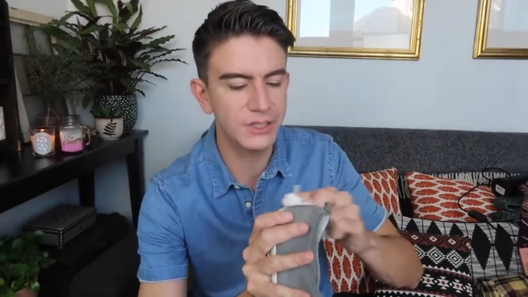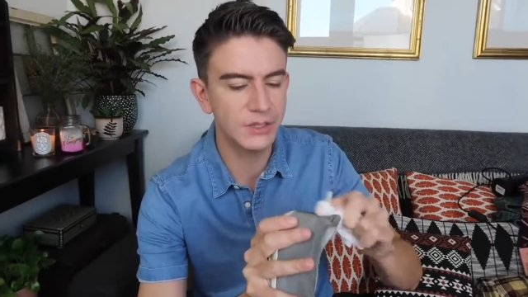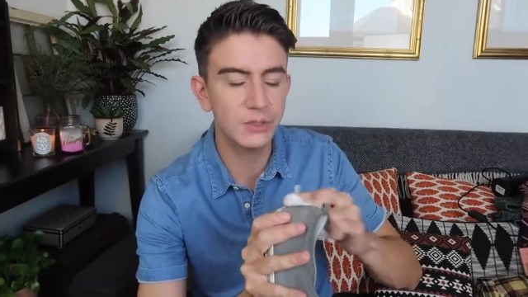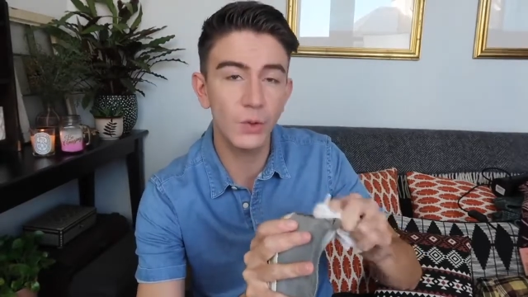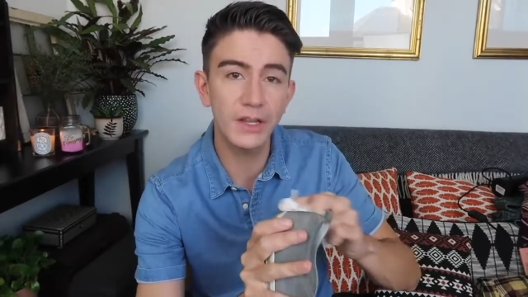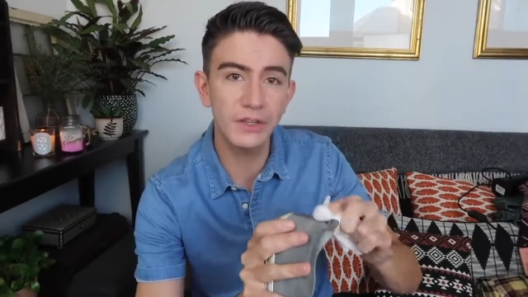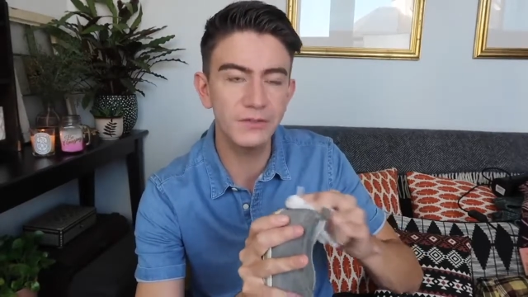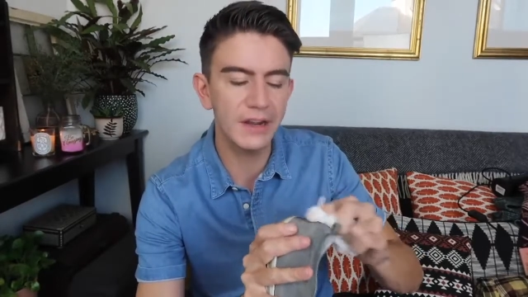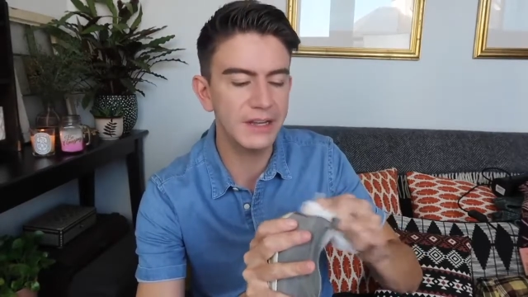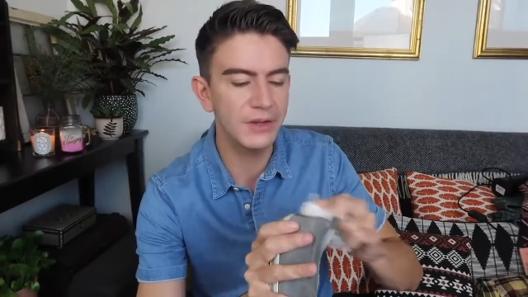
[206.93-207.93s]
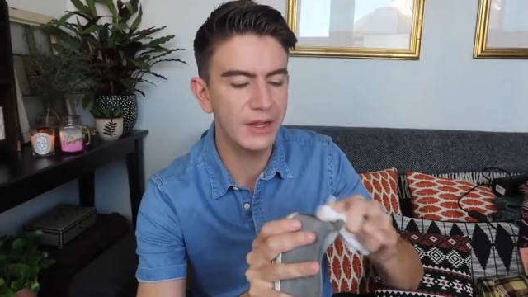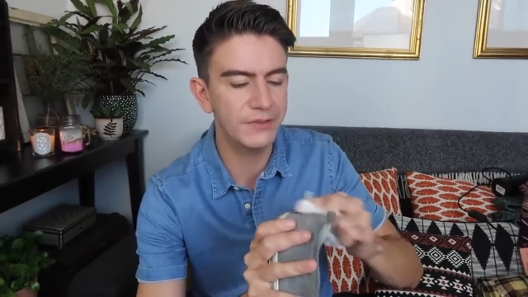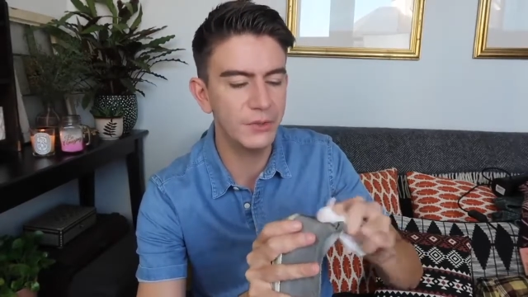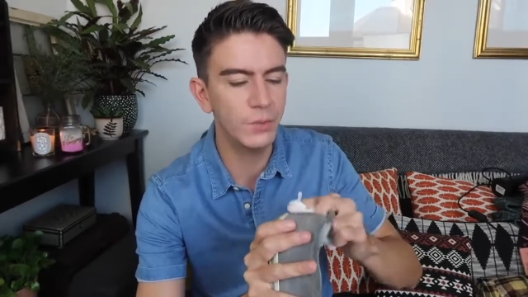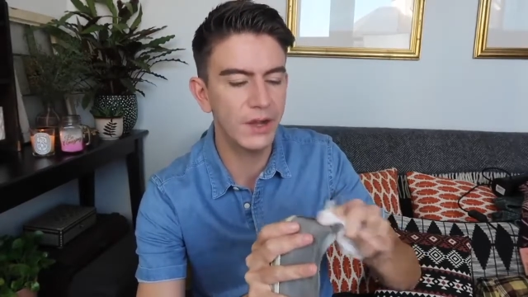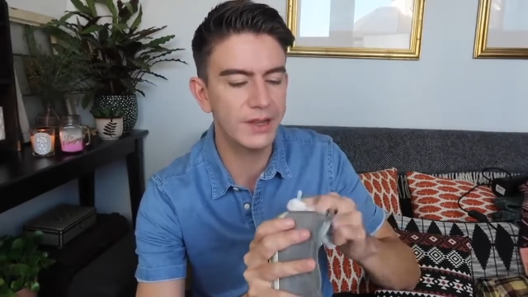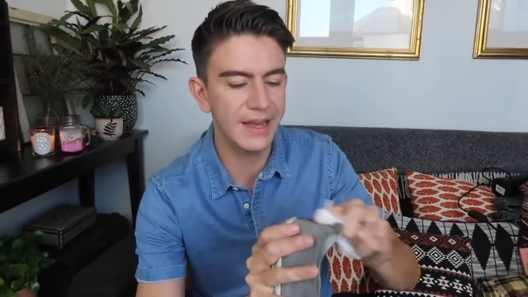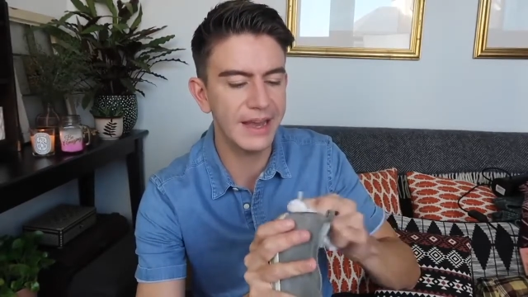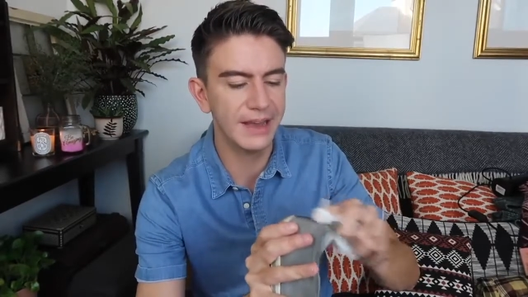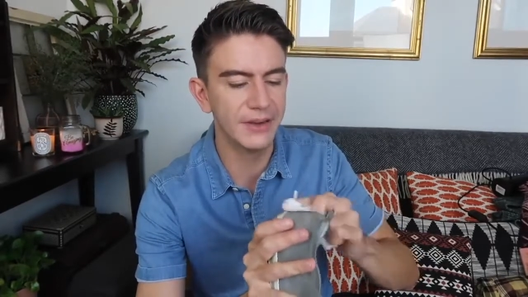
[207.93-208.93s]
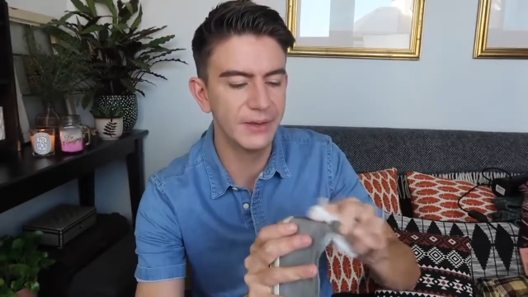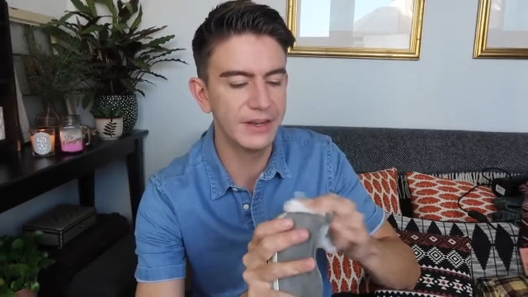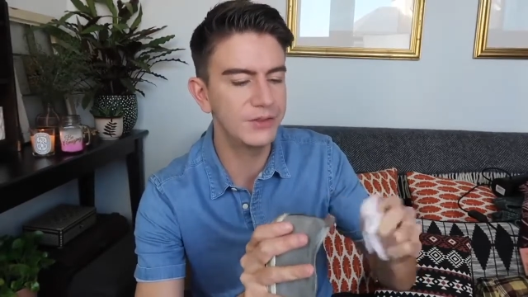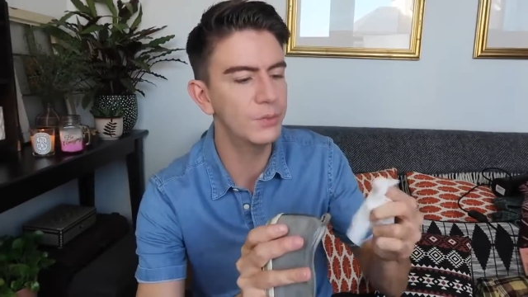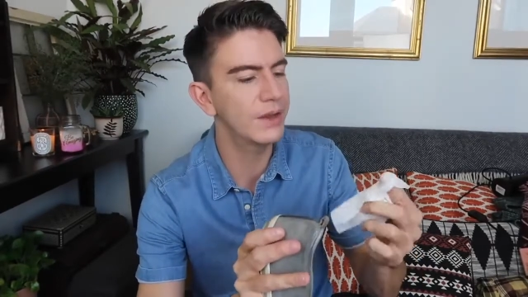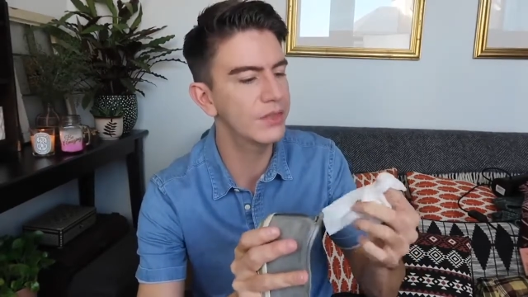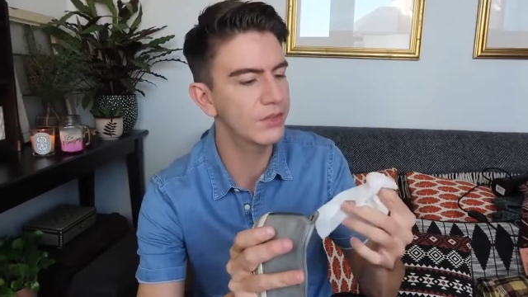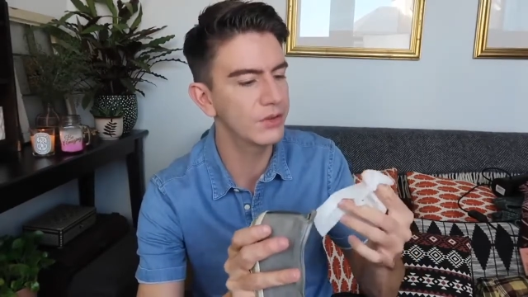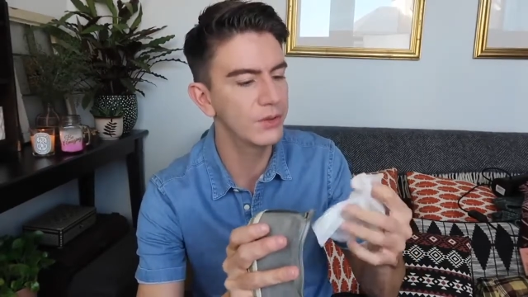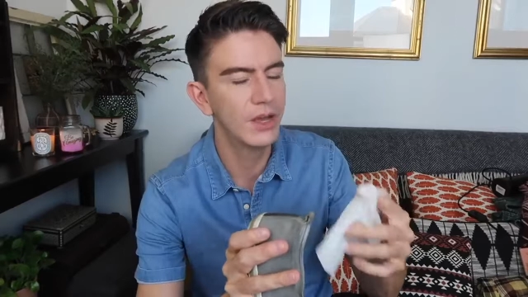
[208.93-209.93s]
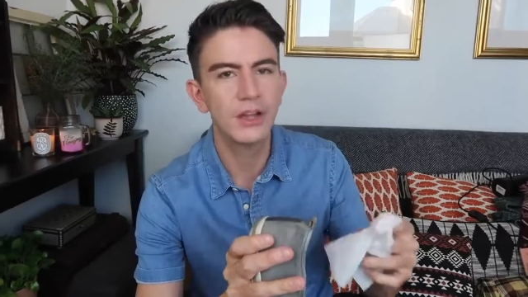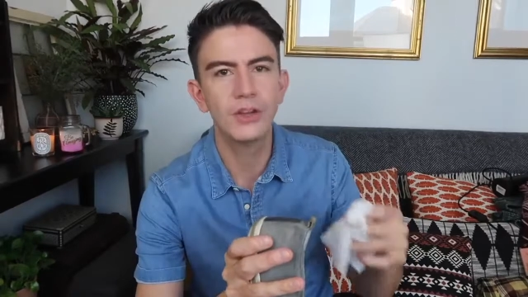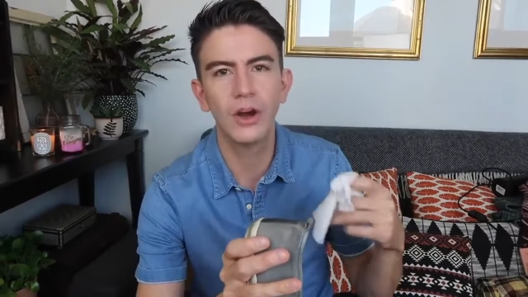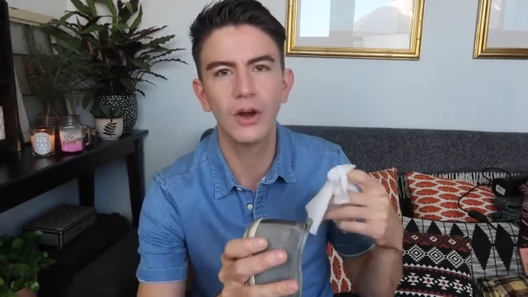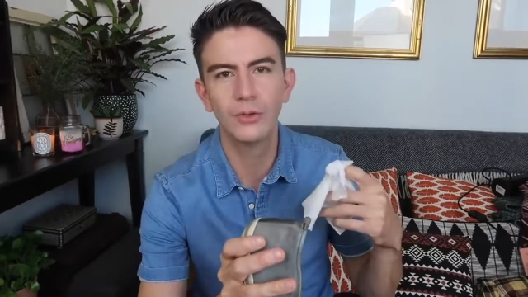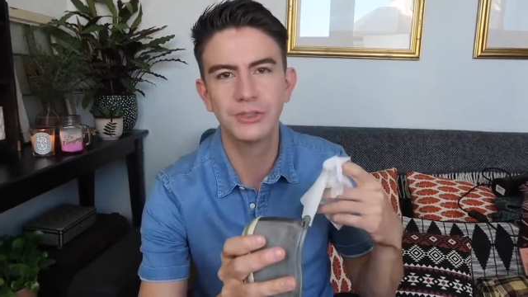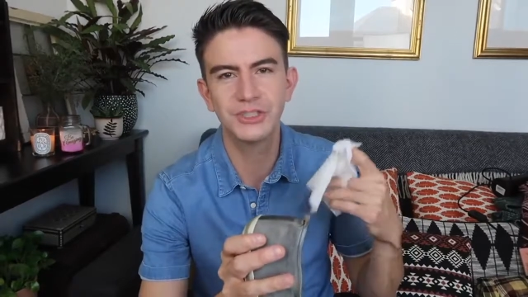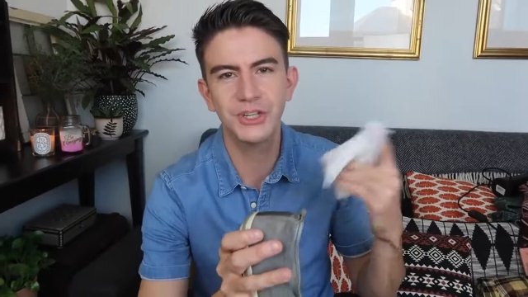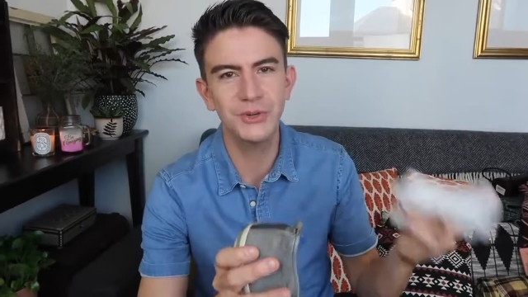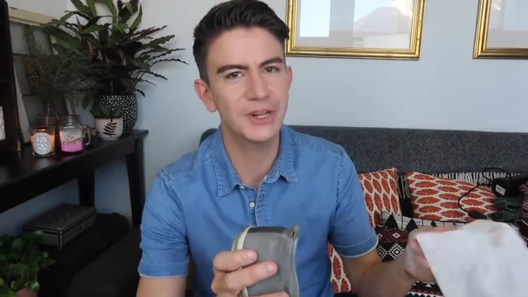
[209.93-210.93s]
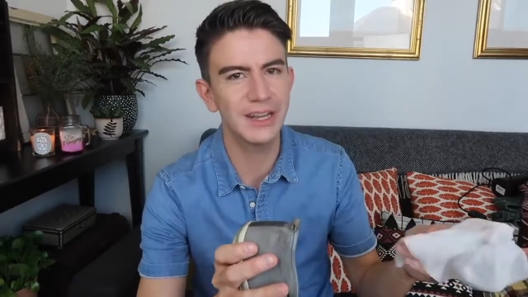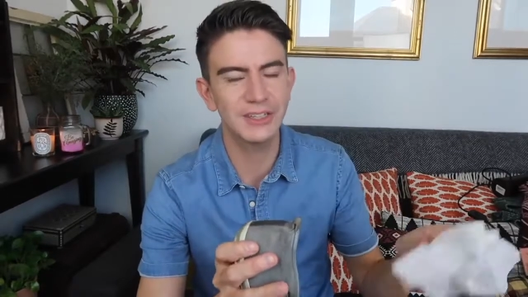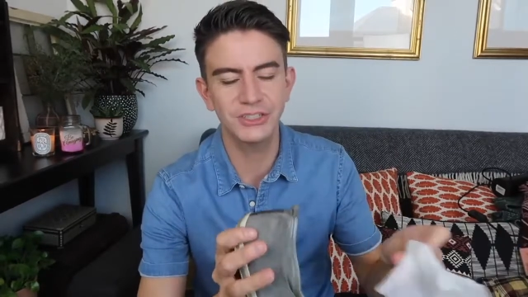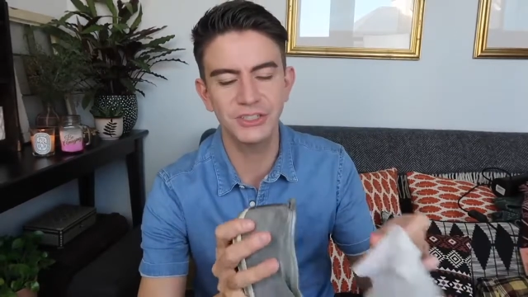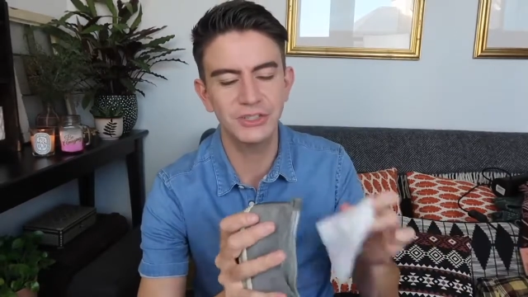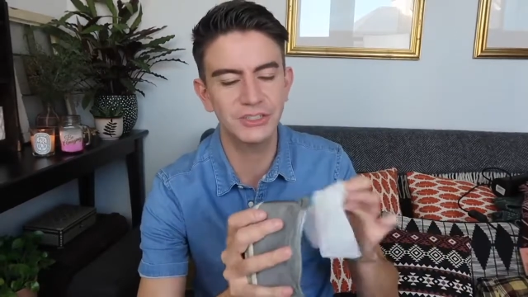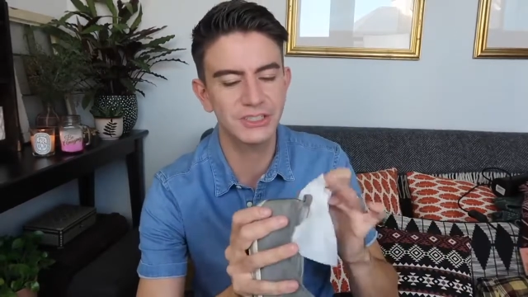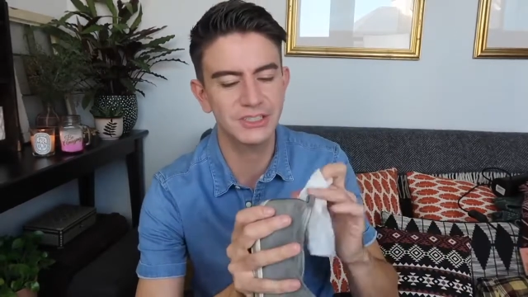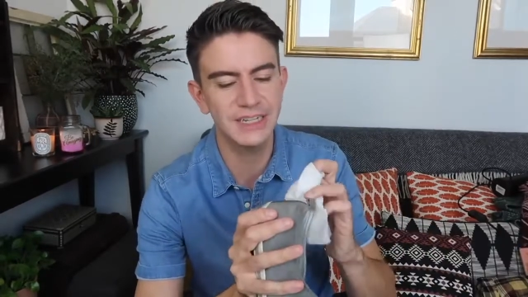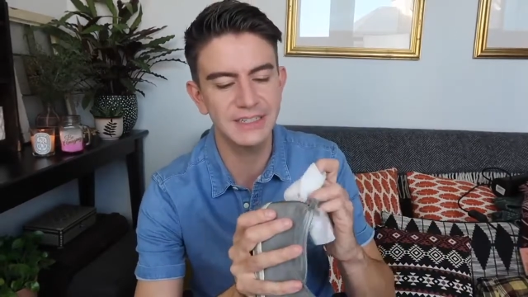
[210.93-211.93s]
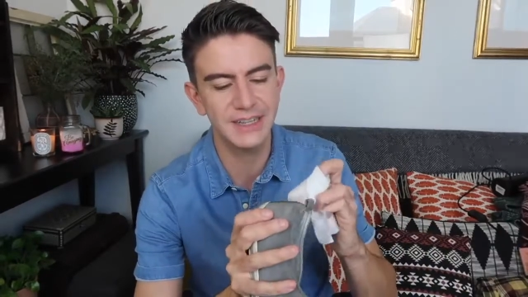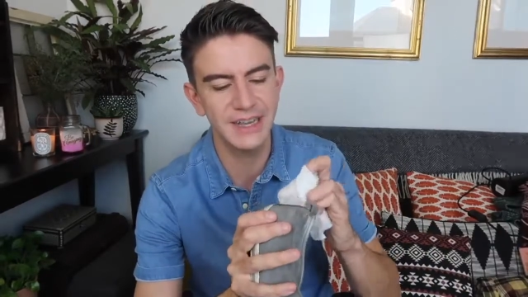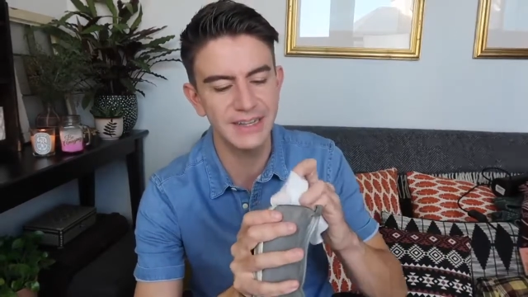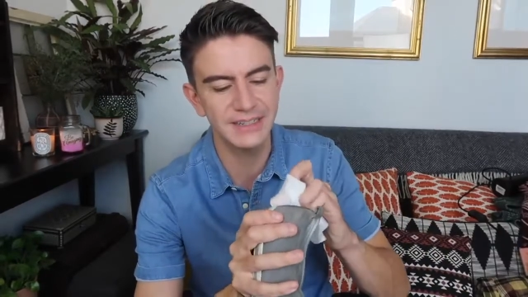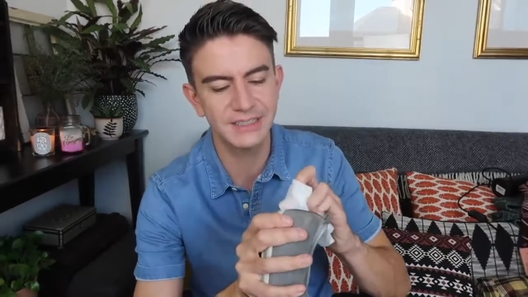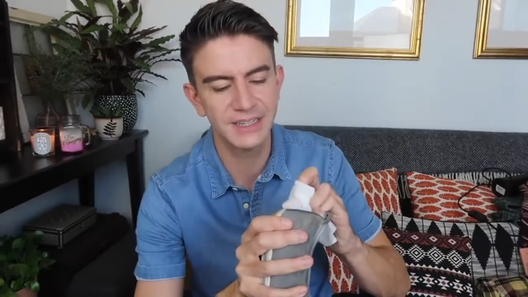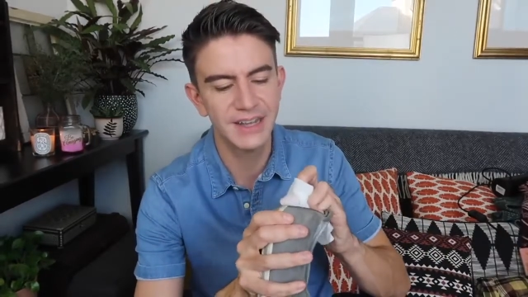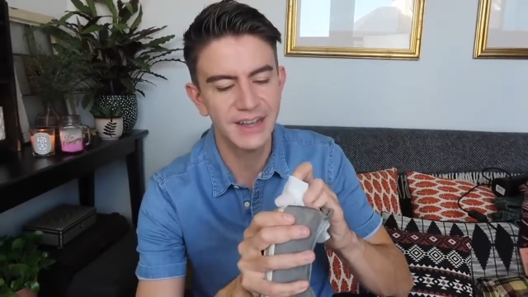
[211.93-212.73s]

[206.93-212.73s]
So it's quite good value if you work it out, and if you went through your whole shoe collection, you could just dedicate